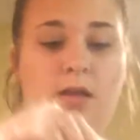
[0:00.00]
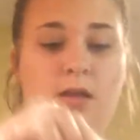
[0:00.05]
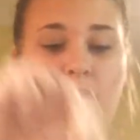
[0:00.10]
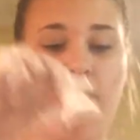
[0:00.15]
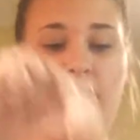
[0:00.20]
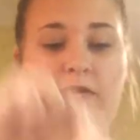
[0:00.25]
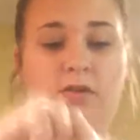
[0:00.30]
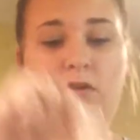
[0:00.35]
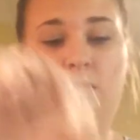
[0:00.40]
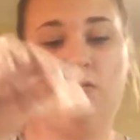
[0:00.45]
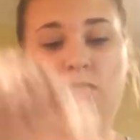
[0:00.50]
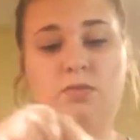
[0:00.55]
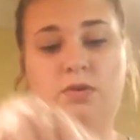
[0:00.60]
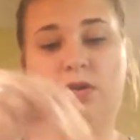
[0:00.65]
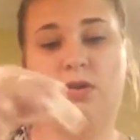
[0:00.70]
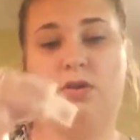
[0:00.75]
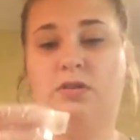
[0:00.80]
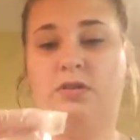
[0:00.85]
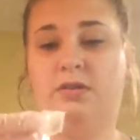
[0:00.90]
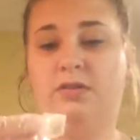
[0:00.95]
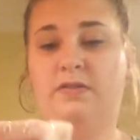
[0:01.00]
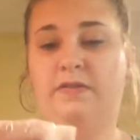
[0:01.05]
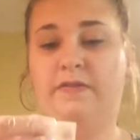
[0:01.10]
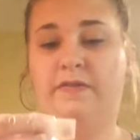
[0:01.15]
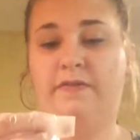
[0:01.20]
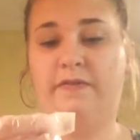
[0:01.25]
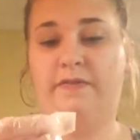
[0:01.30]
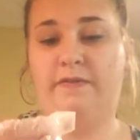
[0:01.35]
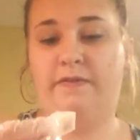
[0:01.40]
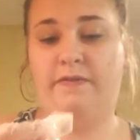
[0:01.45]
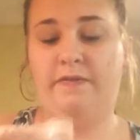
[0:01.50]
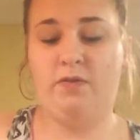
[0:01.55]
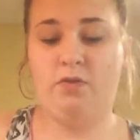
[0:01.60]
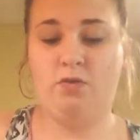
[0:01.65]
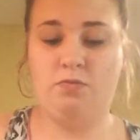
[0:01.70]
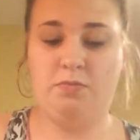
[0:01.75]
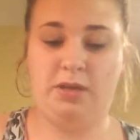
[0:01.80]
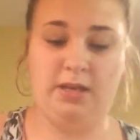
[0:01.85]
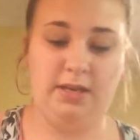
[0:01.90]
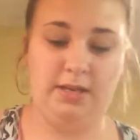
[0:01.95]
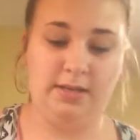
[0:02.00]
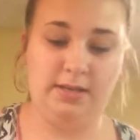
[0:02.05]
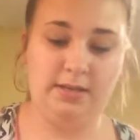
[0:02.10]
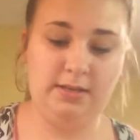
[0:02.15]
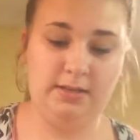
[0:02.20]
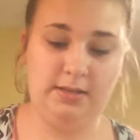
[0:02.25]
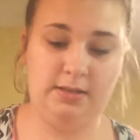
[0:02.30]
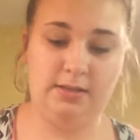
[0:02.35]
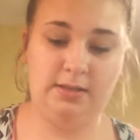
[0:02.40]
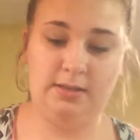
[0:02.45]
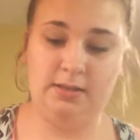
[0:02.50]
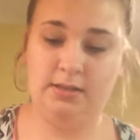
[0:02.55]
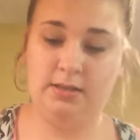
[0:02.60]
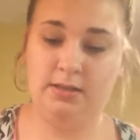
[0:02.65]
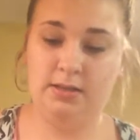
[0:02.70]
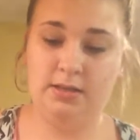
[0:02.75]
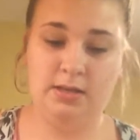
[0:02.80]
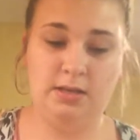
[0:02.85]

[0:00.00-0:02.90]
If you don't want all this foaminess